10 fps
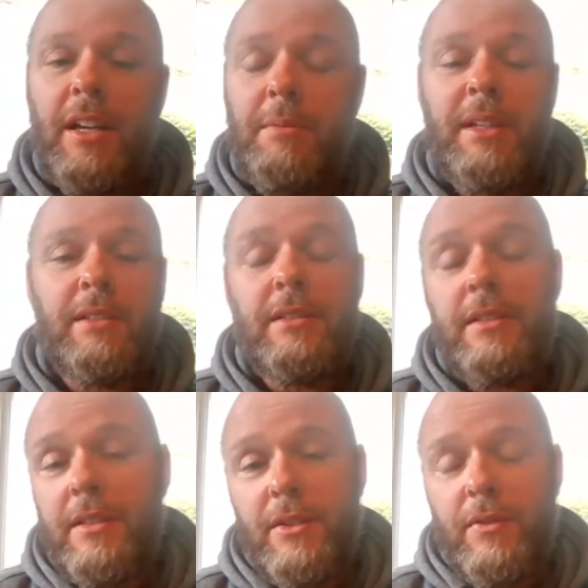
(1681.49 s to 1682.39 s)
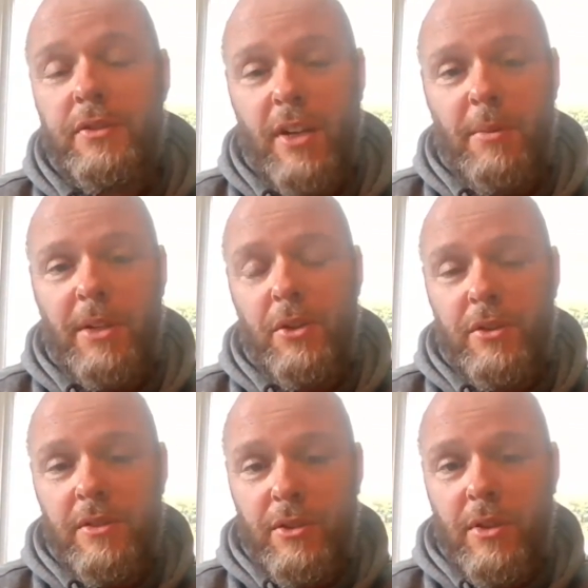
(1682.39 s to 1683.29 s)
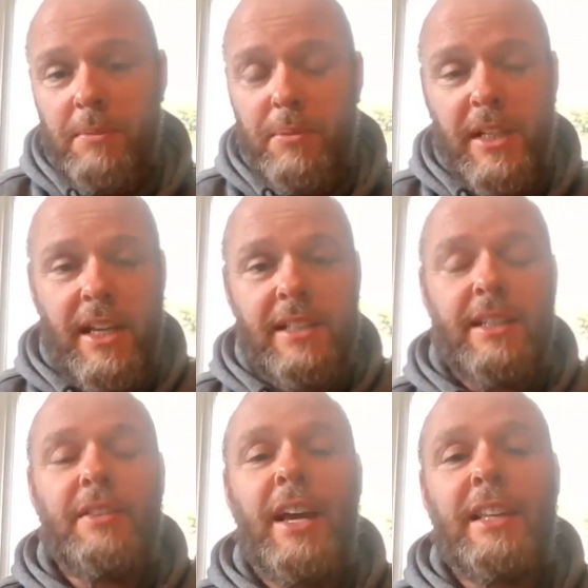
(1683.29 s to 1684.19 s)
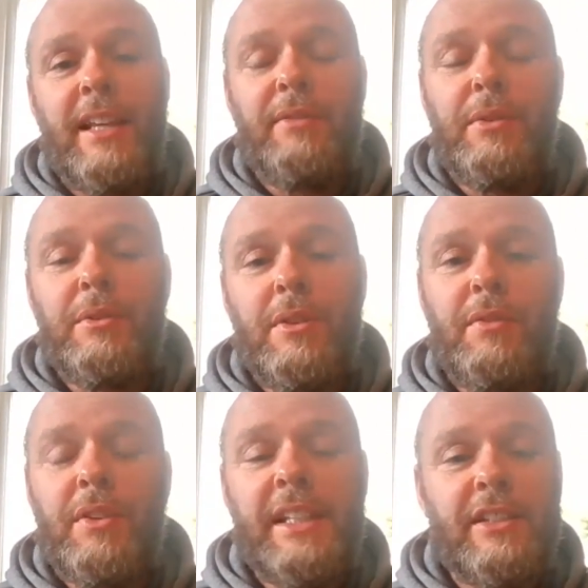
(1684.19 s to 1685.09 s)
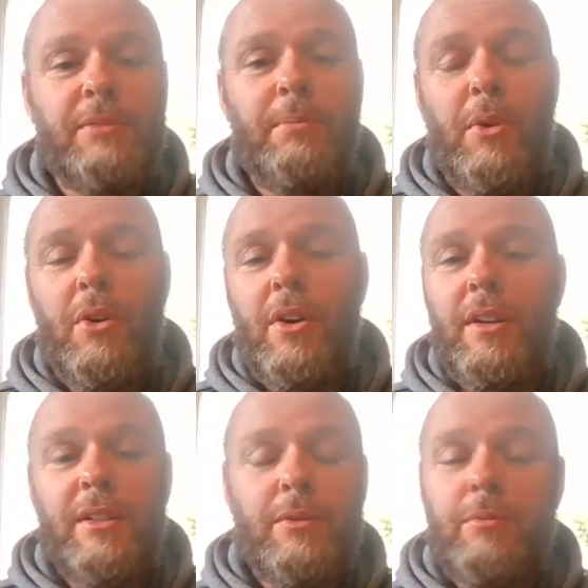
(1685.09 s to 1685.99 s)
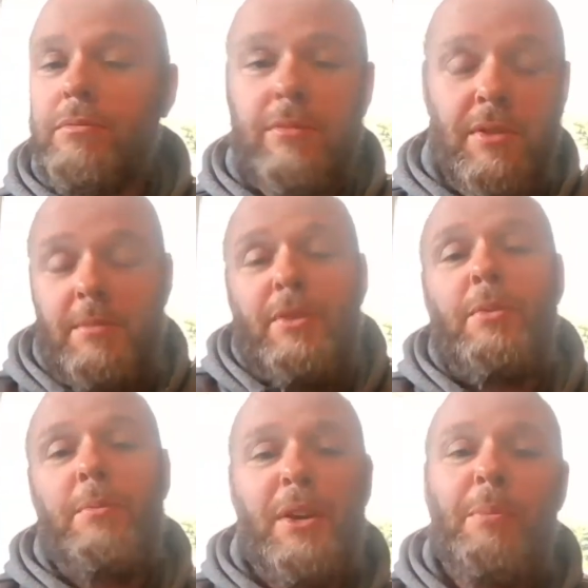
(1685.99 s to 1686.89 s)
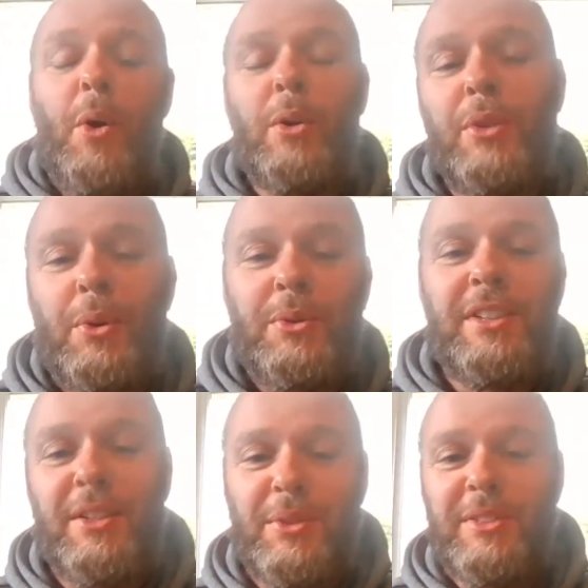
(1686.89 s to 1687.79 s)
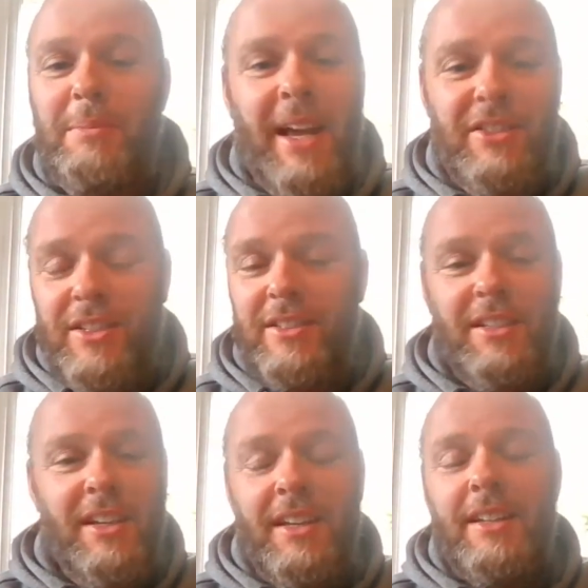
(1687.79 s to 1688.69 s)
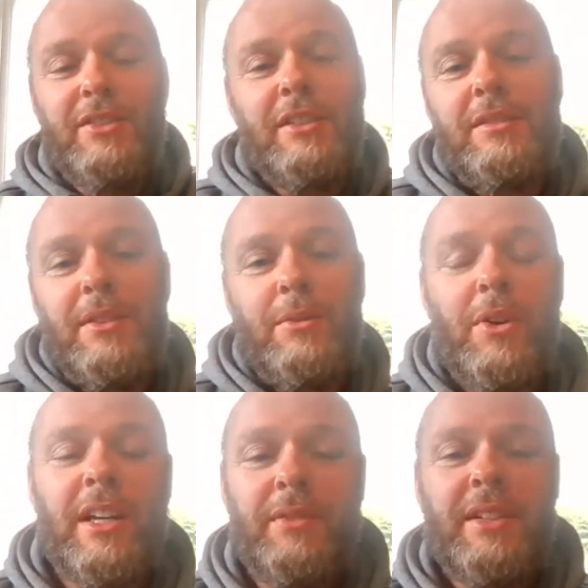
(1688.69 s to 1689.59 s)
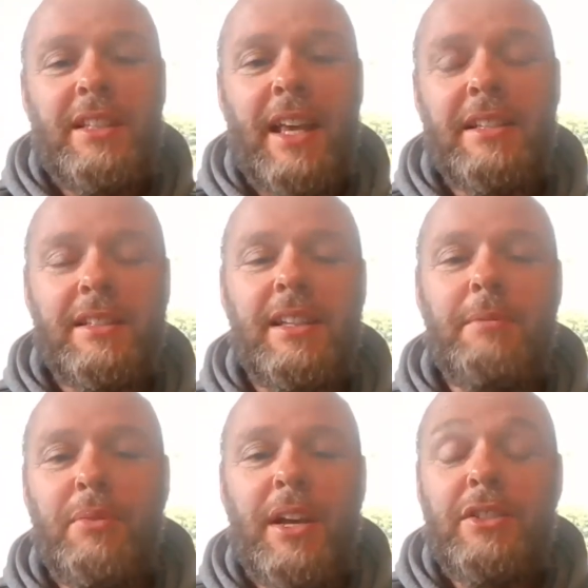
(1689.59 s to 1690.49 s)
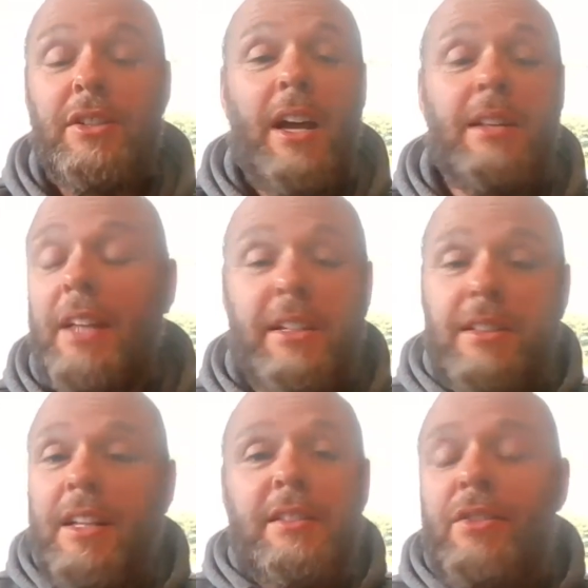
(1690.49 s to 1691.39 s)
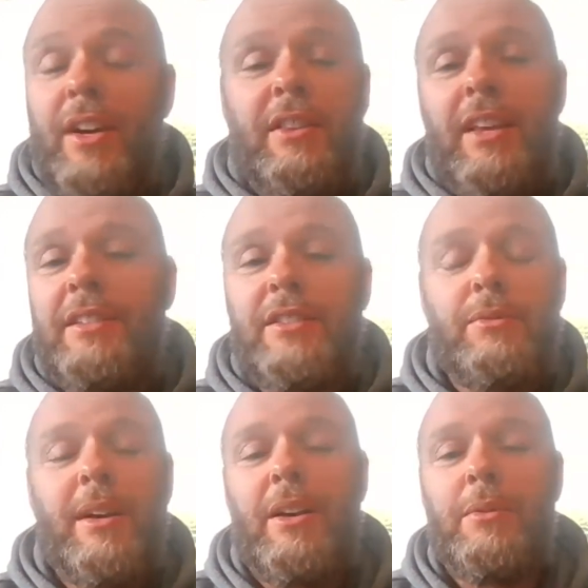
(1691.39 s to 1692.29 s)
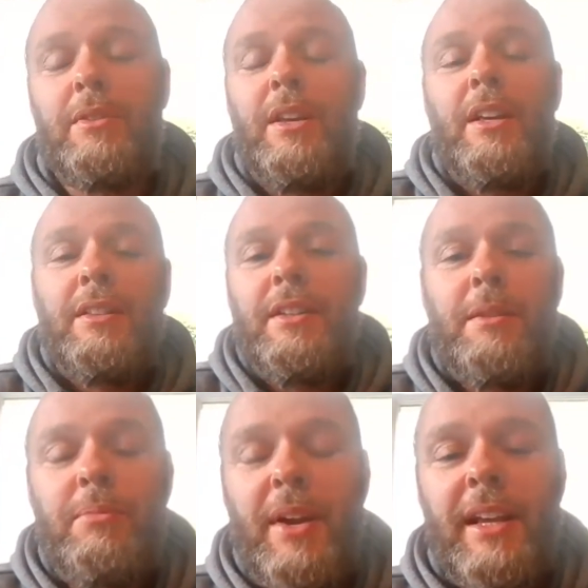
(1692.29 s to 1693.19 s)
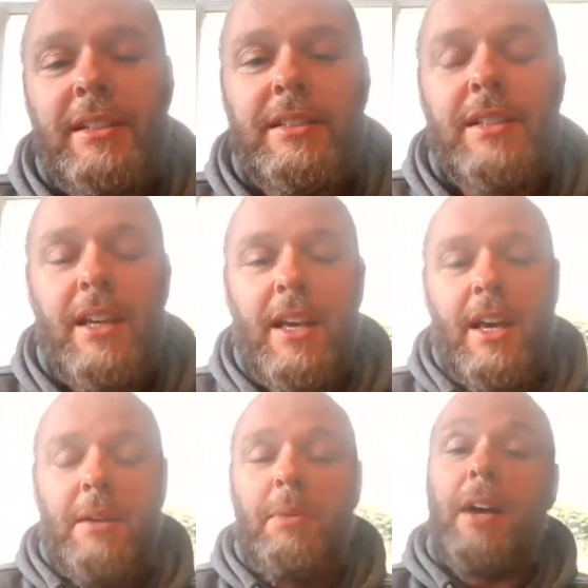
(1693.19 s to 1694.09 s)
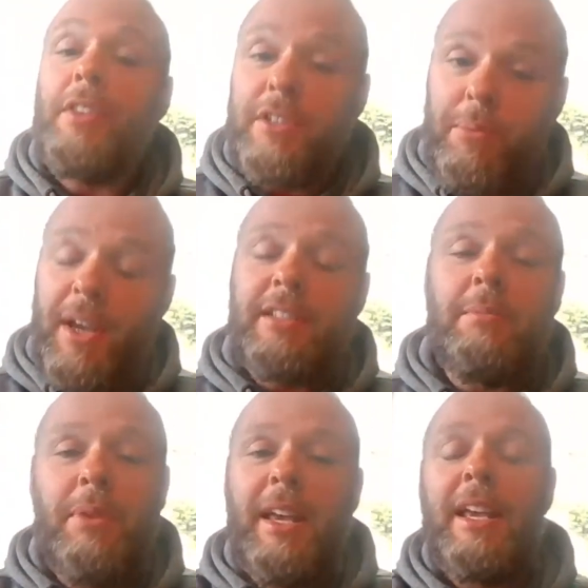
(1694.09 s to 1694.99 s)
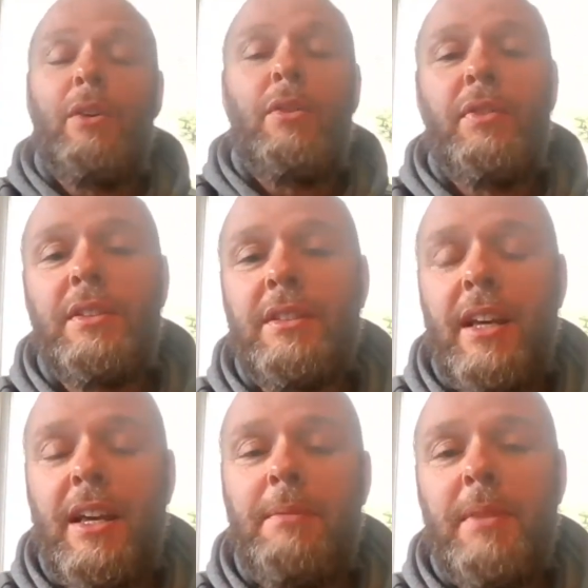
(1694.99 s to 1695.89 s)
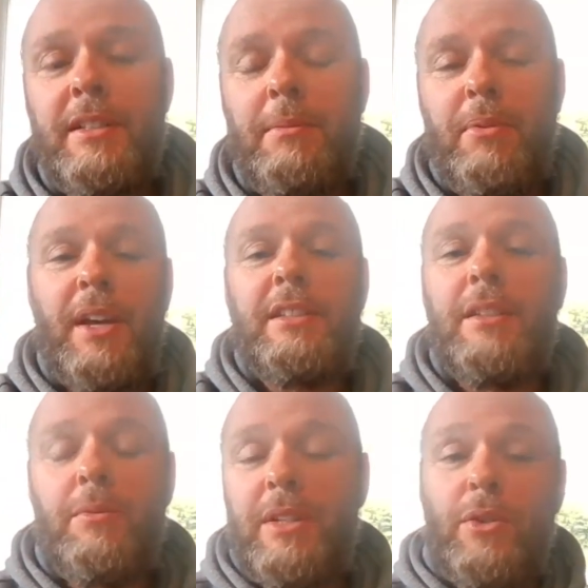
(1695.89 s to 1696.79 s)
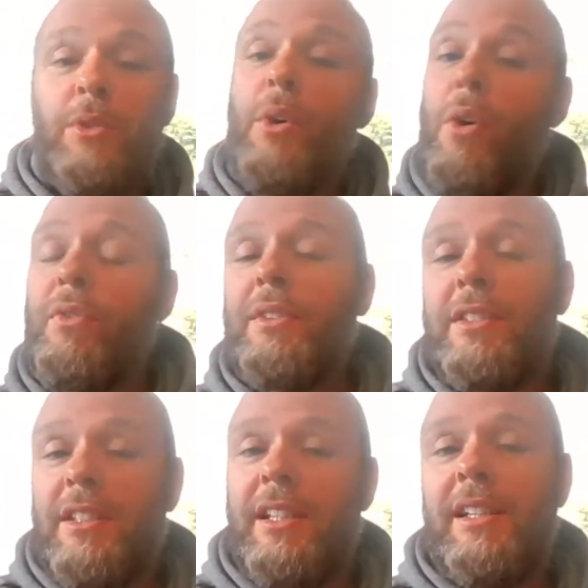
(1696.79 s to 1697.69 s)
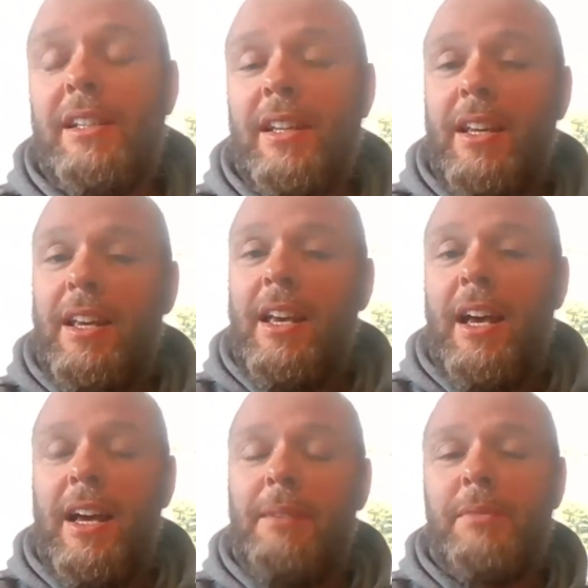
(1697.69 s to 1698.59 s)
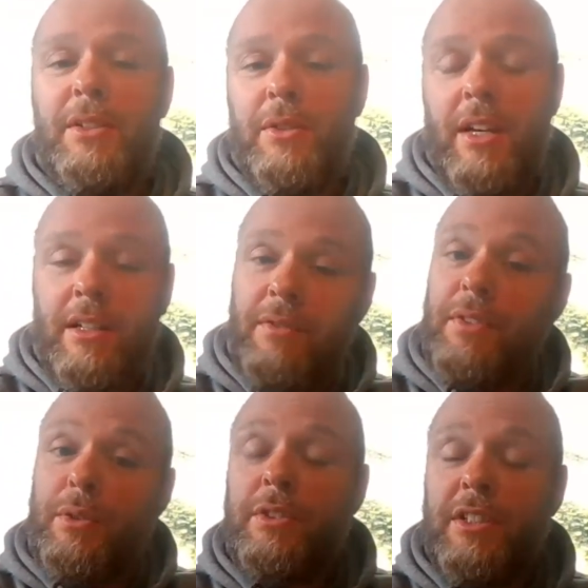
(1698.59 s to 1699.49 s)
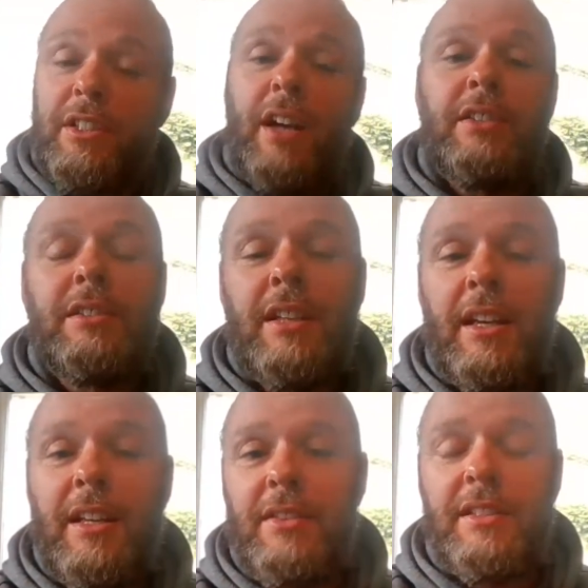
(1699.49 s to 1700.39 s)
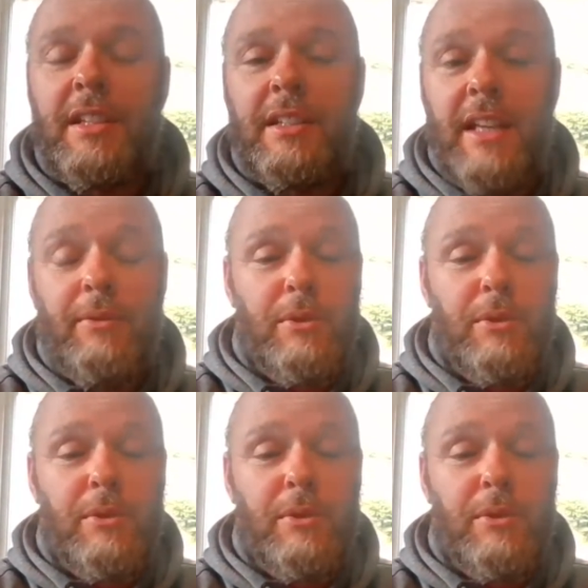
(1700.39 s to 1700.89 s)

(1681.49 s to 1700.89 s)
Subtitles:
I mean, for someone who played at that level of elite sport, mere mortals can only imagine just what kind of intensity and pressure and great things as well that it brings. But there's a price to pay often, and it's a price that we don't often see, discussed at this kind of level.